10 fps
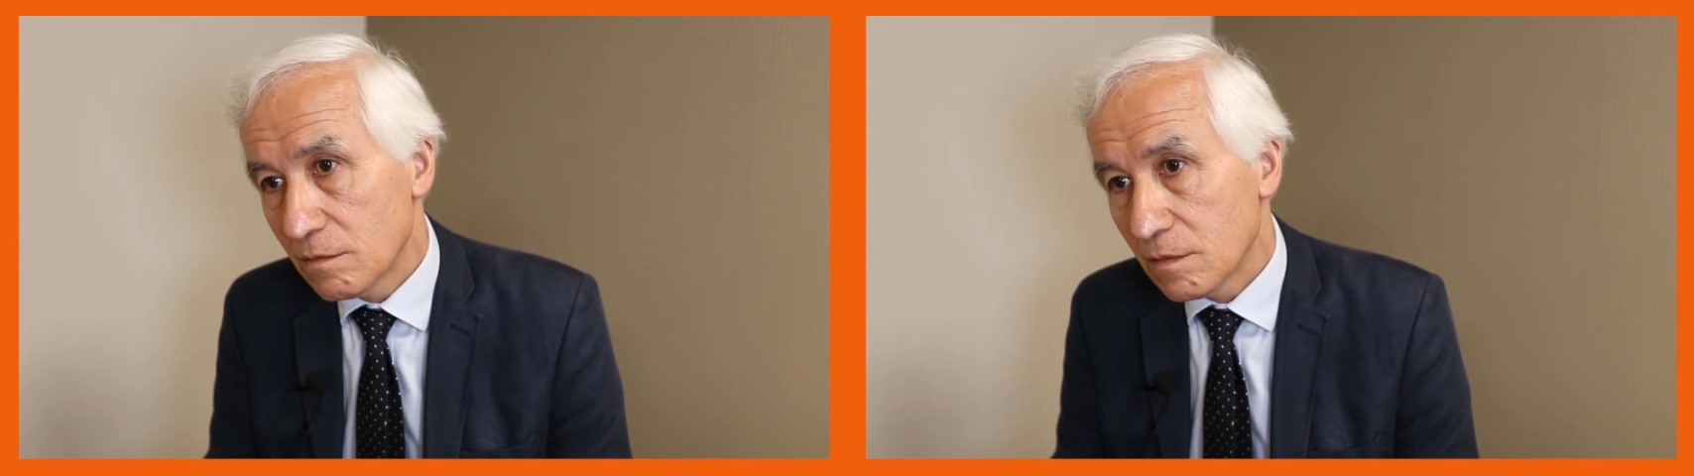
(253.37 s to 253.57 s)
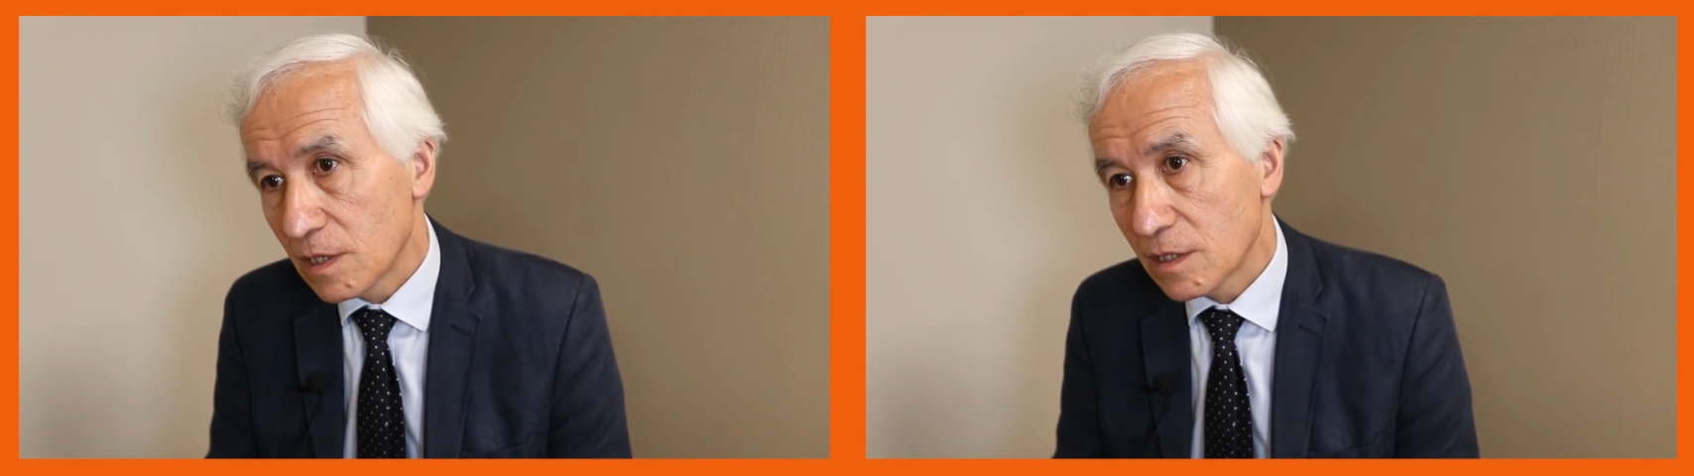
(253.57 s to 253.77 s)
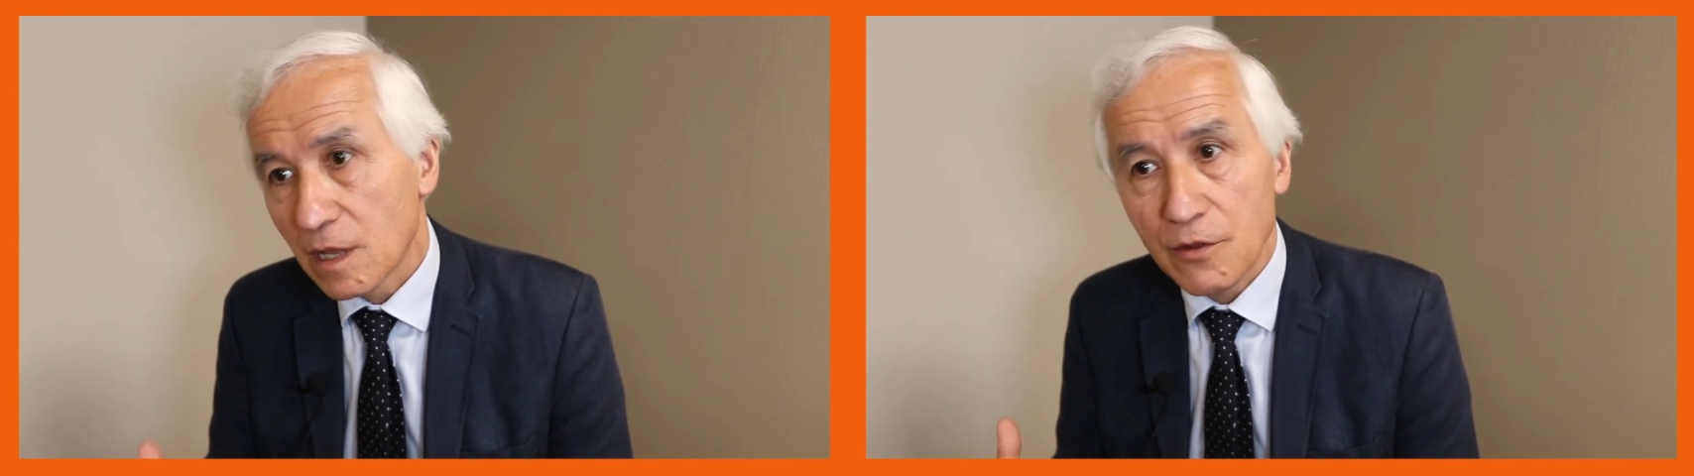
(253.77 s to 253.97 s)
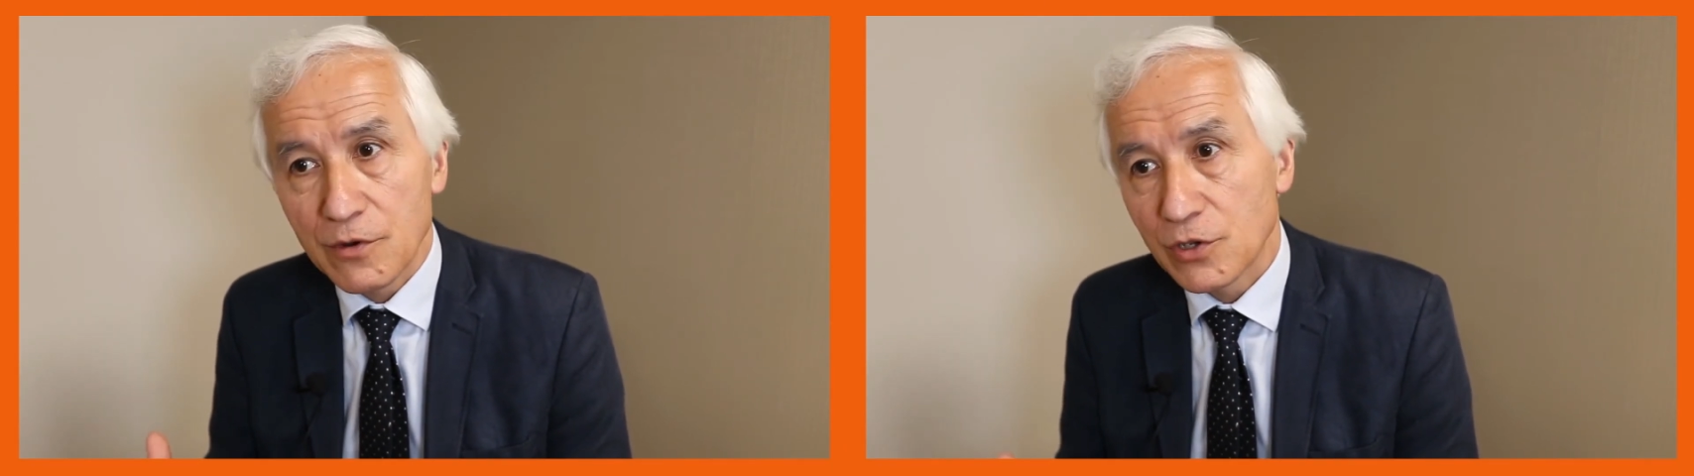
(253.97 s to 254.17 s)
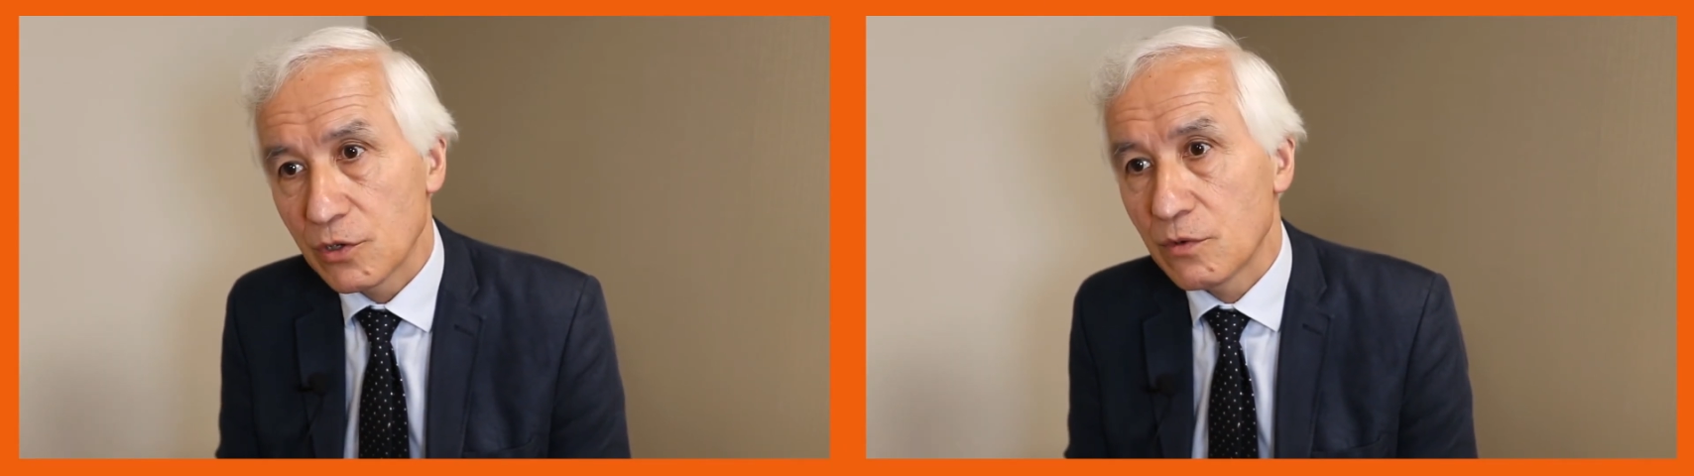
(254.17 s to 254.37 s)
there's another
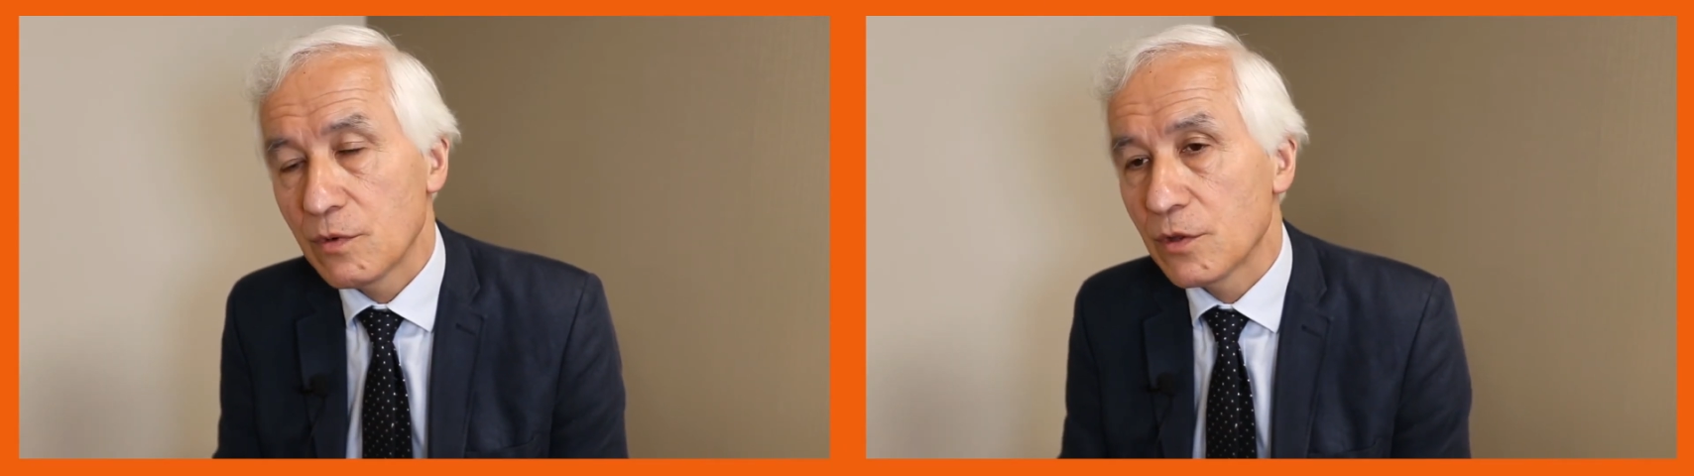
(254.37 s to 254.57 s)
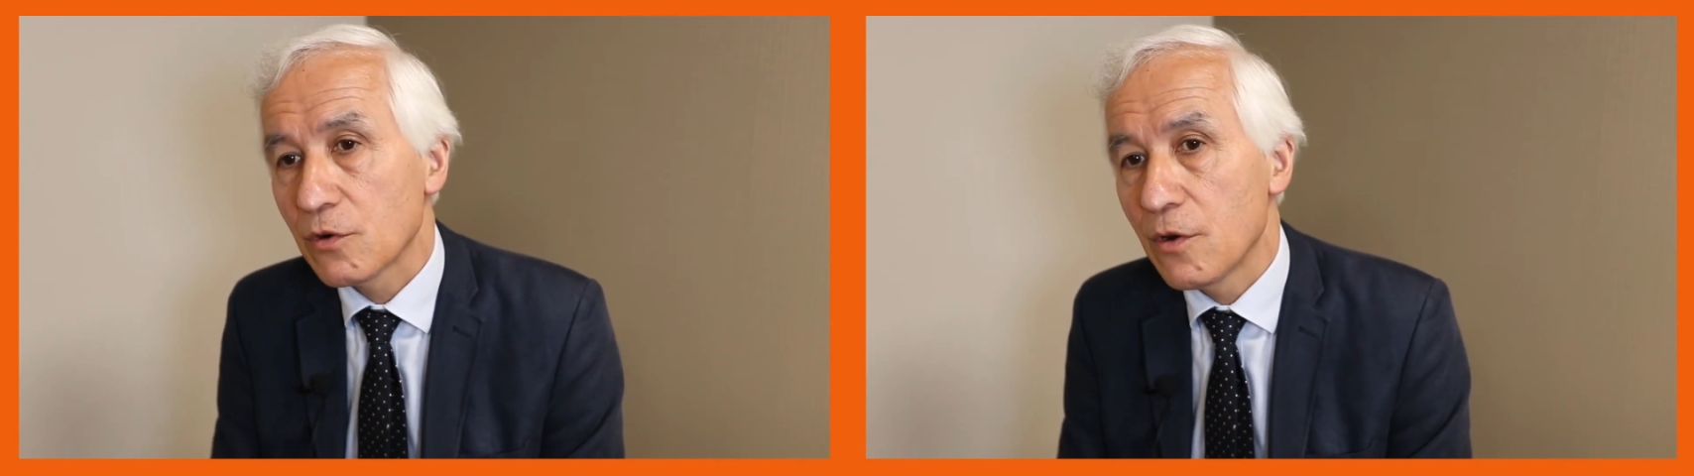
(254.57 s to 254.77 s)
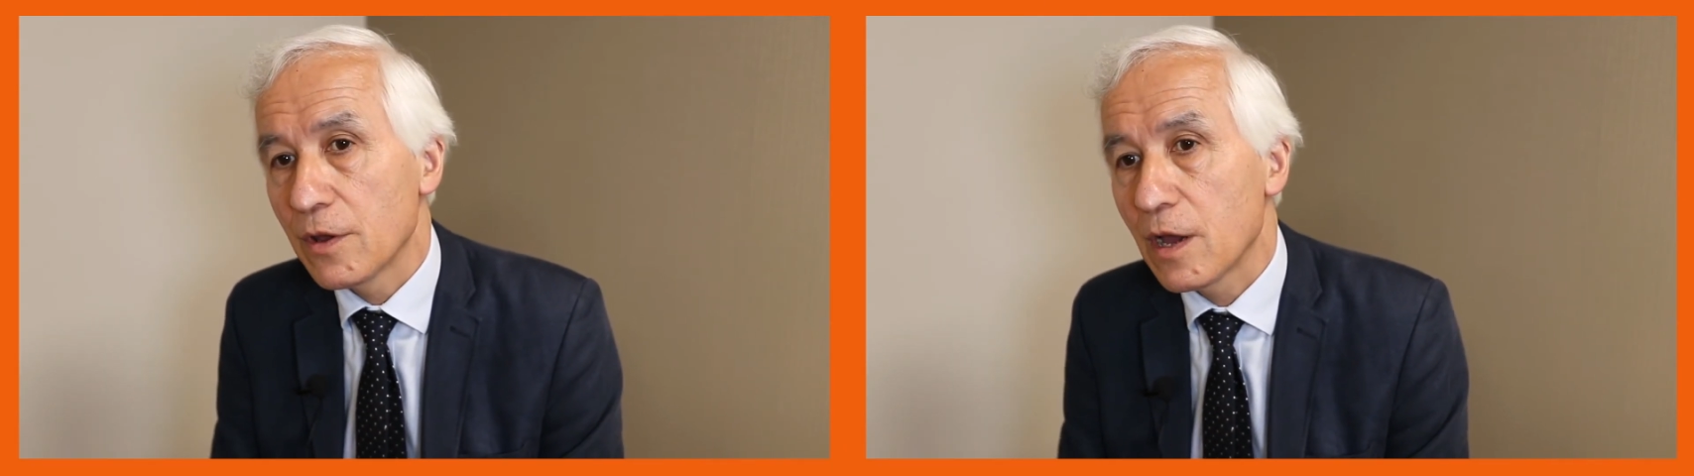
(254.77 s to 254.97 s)
issue with growing